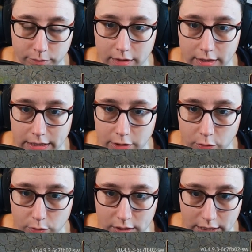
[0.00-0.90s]
Let's
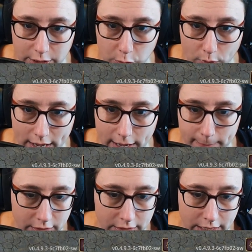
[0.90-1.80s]
go this way
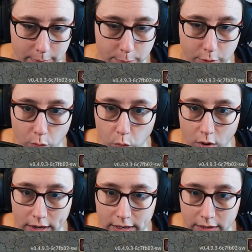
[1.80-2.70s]
because I can put
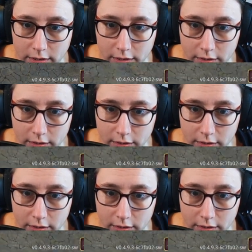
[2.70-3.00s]
one